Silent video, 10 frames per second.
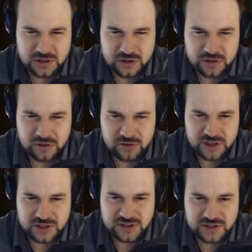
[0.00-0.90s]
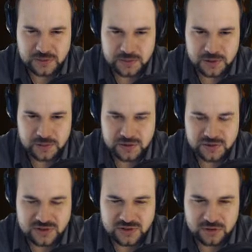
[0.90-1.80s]
Our horizon has become
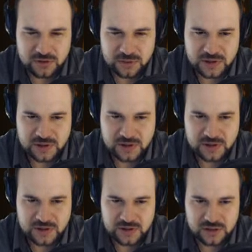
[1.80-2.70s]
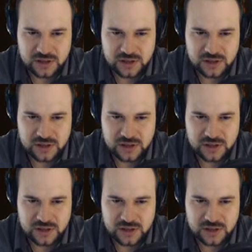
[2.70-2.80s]
considerably darker.